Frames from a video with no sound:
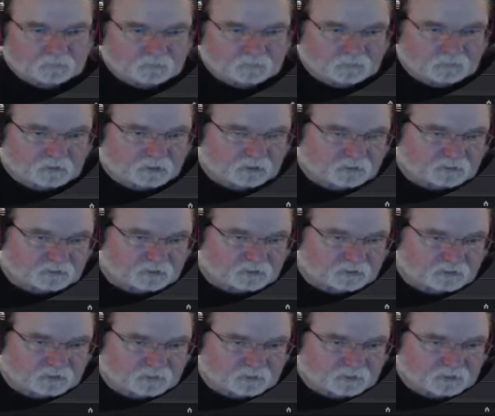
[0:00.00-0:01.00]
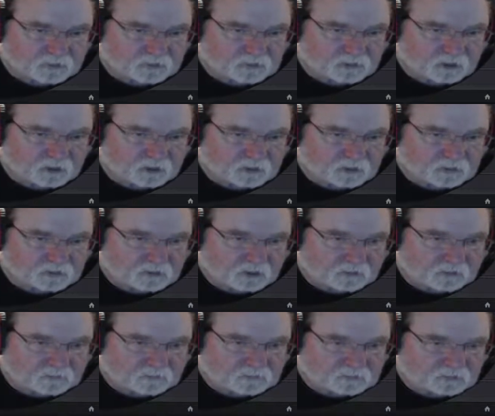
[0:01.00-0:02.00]
Okay, so I did make a change.
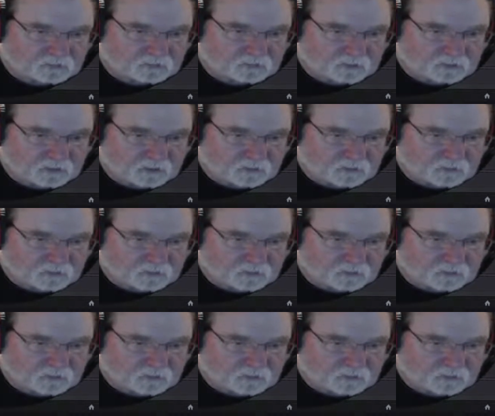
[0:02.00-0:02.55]
Obviously, the line's